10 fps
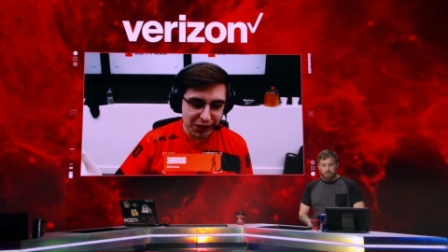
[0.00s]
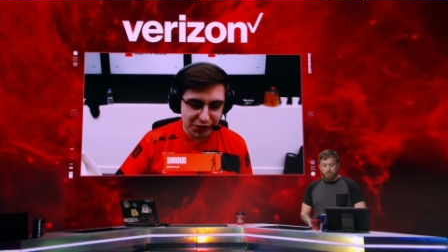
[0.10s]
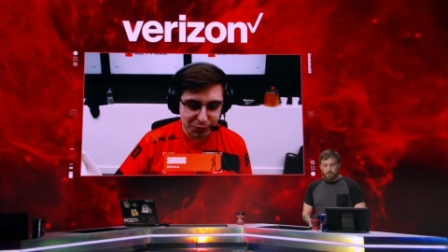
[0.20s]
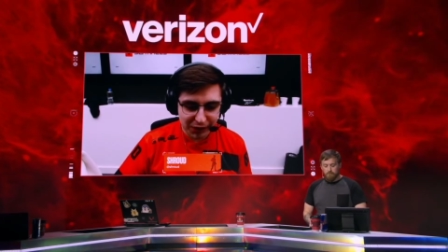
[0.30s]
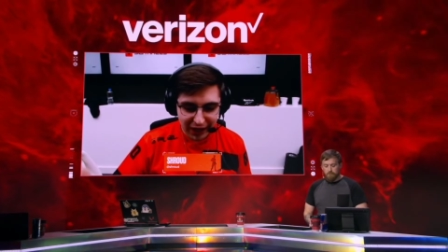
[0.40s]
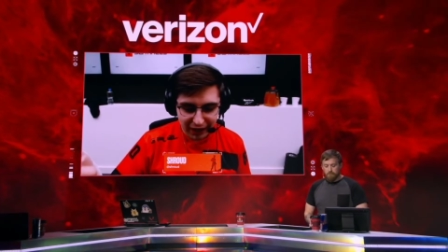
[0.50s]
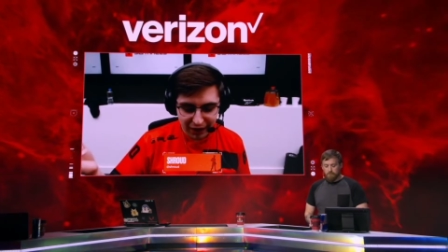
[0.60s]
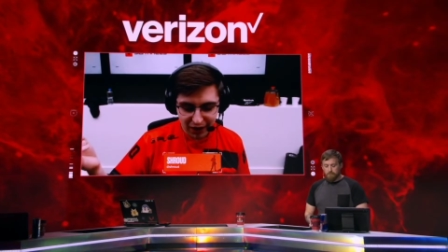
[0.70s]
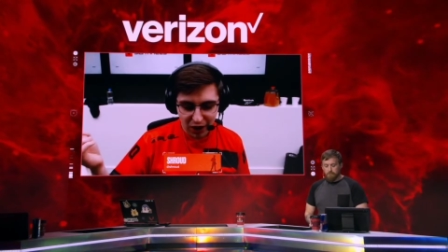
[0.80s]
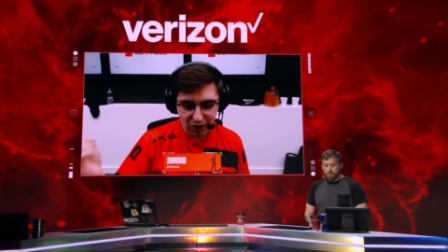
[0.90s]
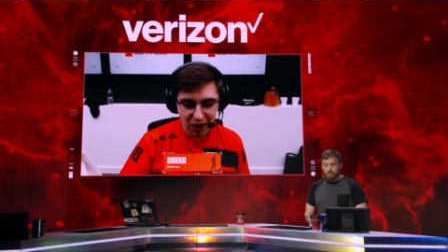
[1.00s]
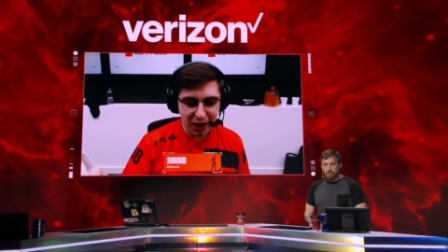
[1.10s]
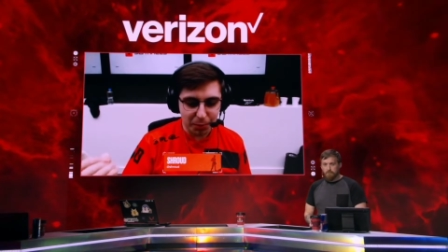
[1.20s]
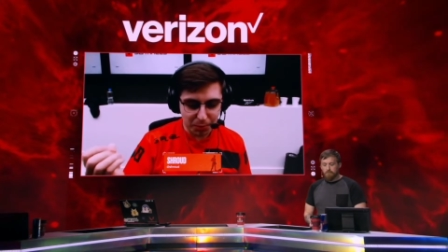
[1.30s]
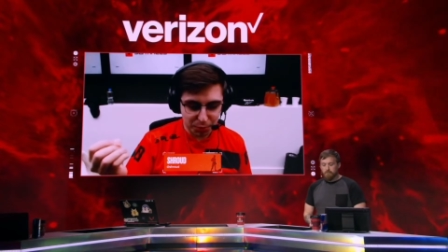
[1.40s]
So we got a lot of
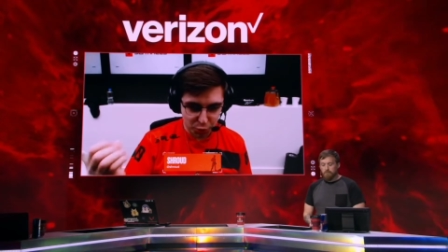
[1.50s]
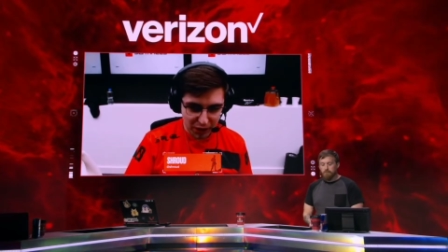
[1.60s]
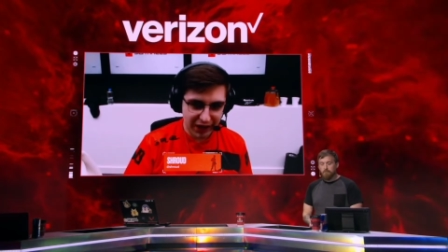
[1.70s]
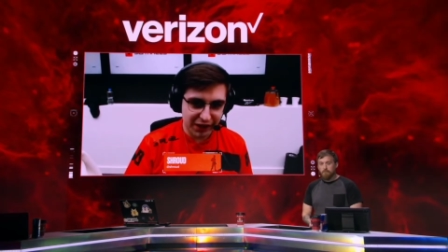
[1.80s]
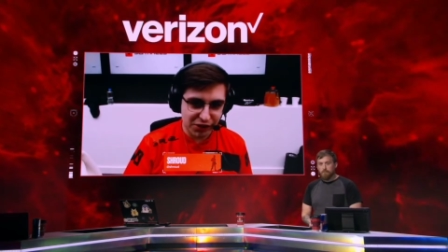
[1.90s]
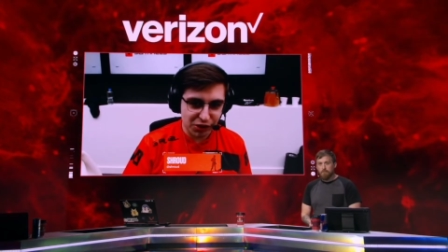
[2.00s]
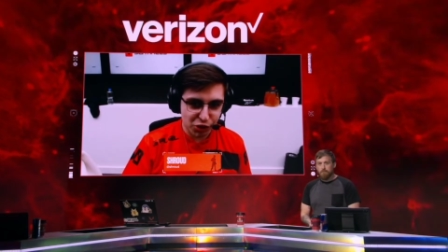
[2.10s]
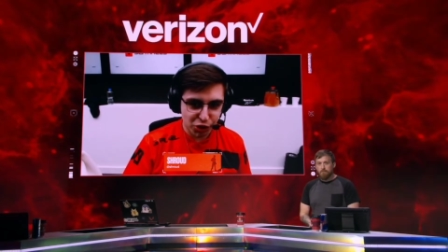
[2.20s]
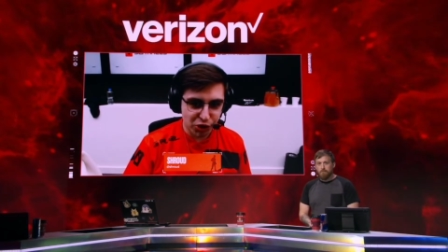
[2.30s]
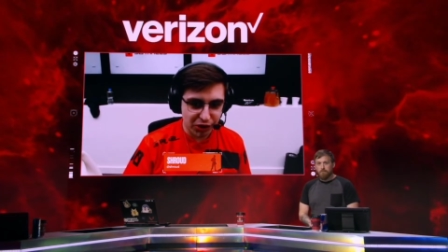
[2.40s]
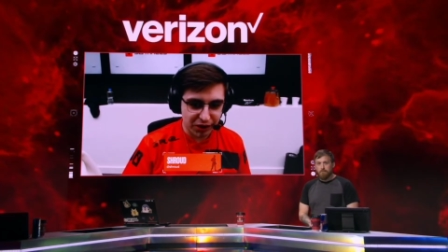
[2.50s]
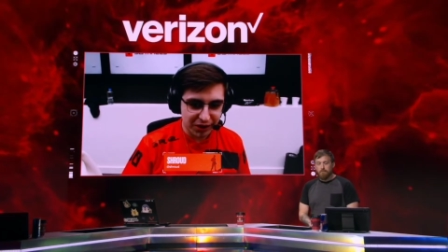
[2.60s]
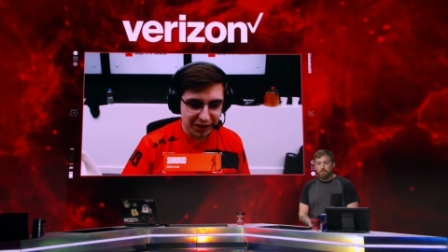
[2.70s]
practice in, sure.